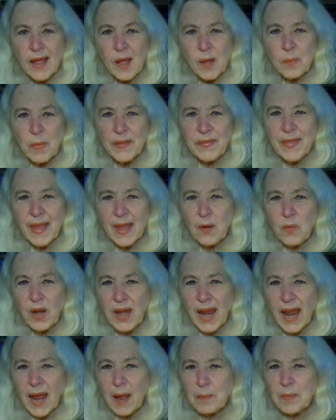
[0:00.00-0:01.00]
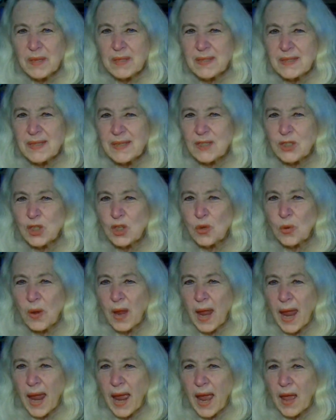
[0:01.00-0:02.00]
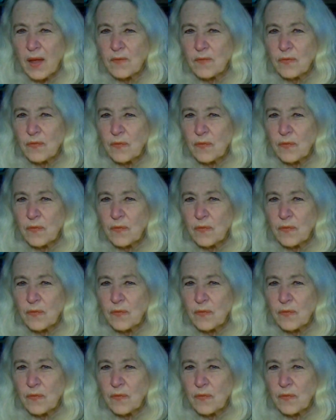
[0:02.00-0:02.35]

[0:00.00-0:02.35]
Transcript: But then what happens is you have